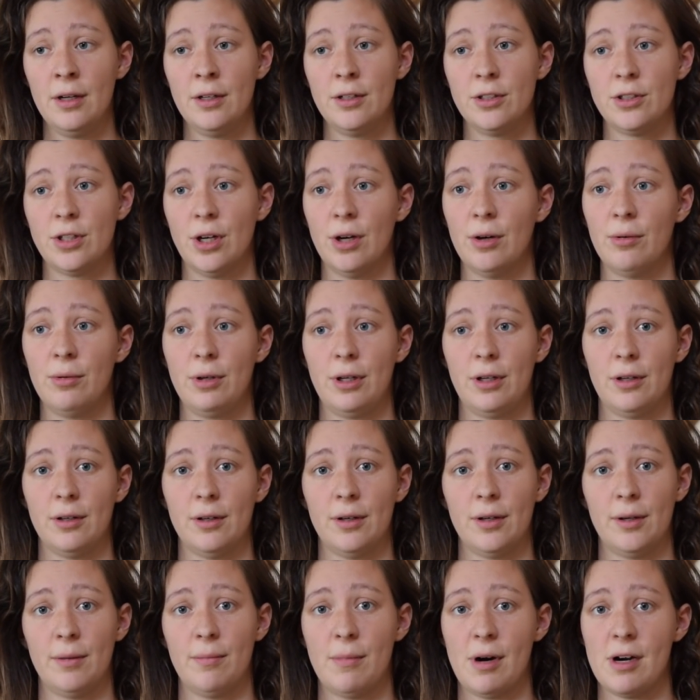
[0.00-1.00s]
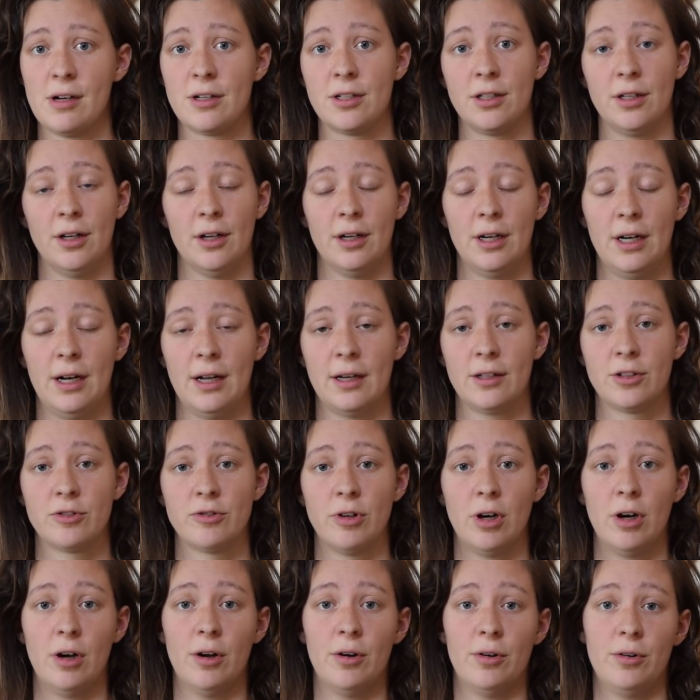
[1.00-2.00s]
So Martin got an
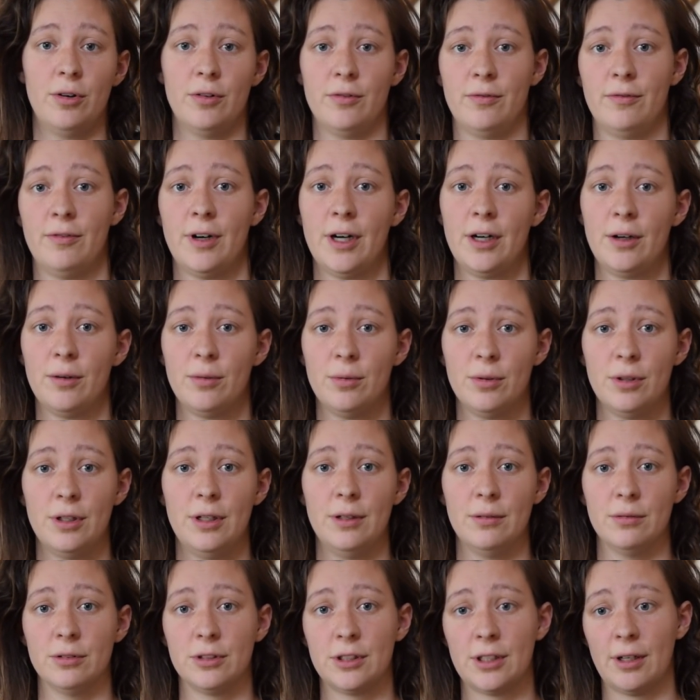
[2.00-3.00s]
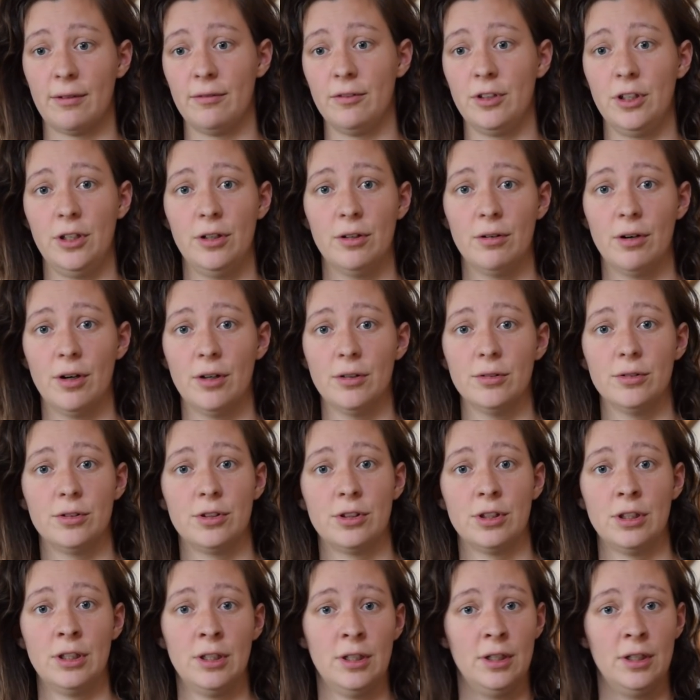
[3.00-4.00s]
extra load of firewood. It was 70 euros.